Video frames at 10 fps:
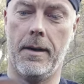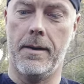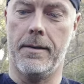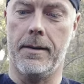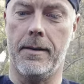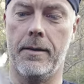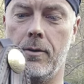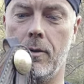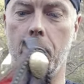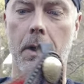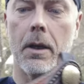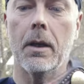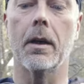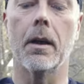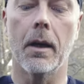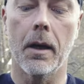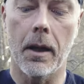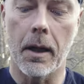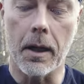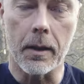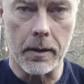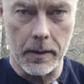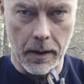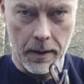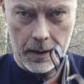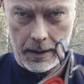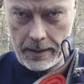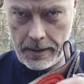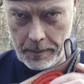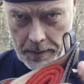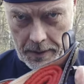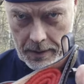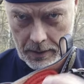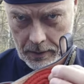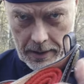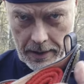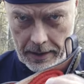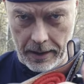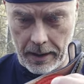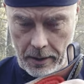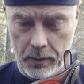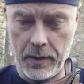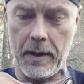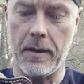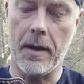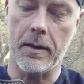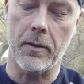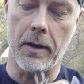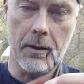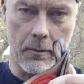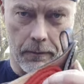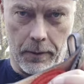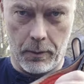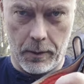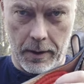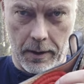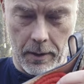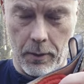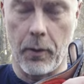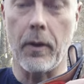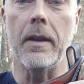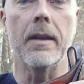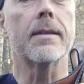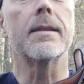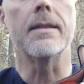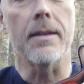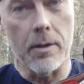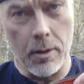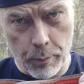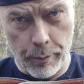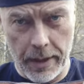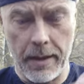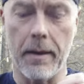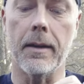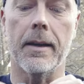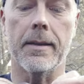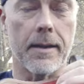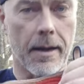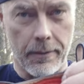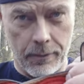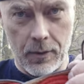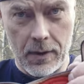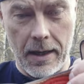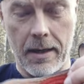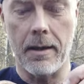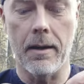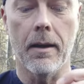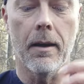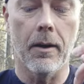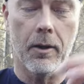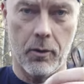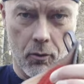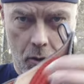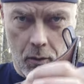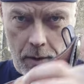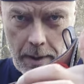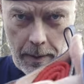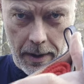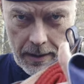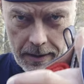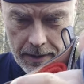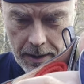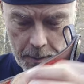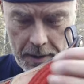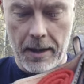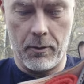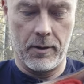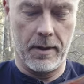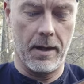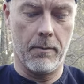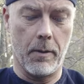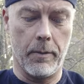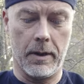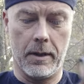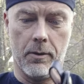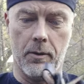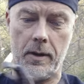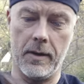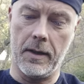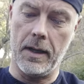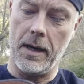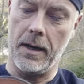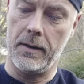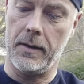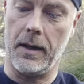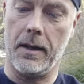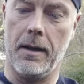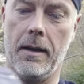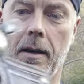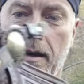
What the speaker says: He sent it to me. It's customs got, had the nose in there, so I had to fold the cloth, and these lumpen, yes, they have to stay in. You roll them and this keeps the arrows tight, where we get to this in a second.